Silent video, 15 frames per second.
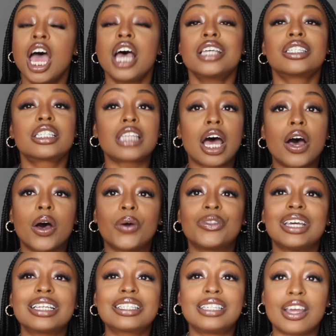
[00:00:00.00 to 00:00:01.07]
So
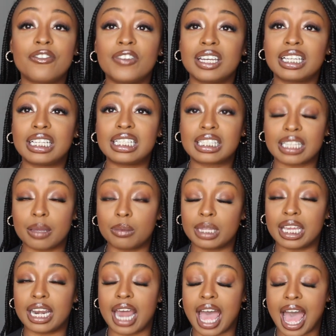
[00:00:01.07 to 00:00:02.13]
that's definitely
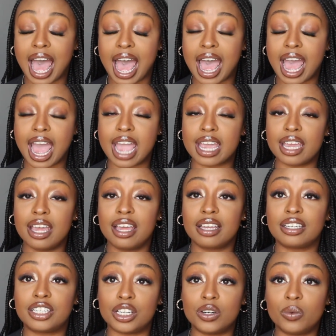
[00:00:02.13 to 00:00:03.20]
something I
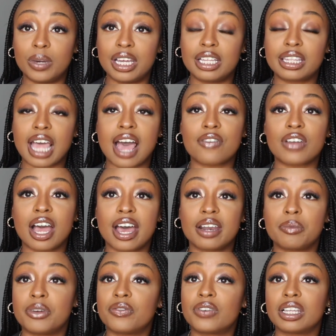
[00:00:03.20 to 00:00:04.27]
deal with. I've kind
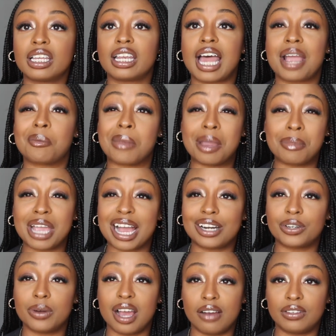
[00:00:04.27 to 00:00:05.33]
of been feeling like maybe I
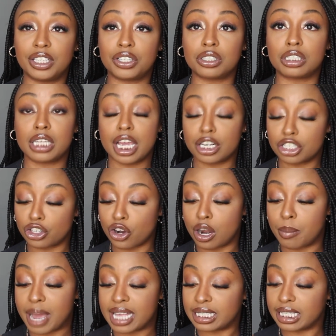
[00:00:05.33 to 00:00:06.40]
do have a little texture
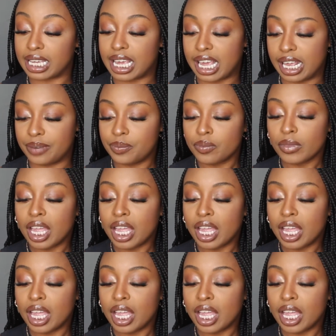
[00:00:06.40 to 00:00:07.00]
on my skin.